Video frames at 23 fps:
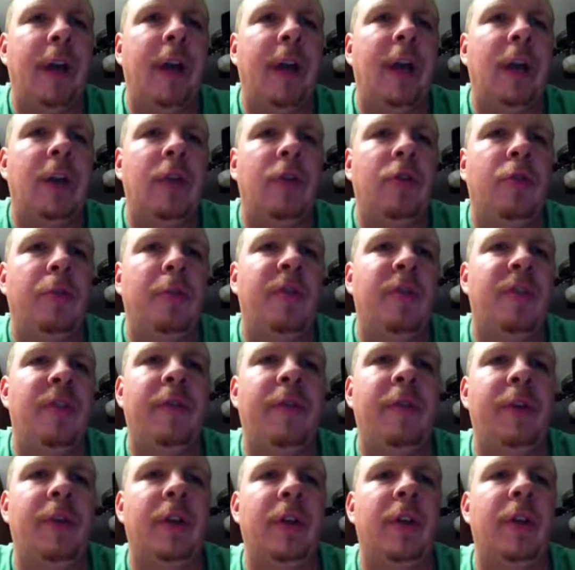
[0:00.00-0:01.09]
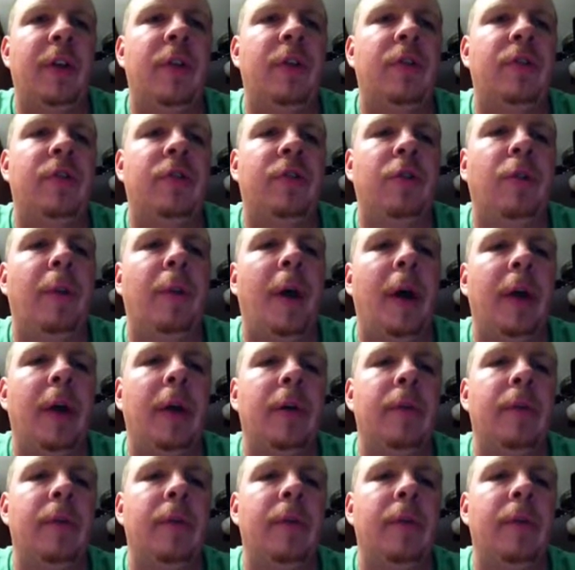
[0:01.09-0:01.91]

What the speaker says: and specifically the stomata.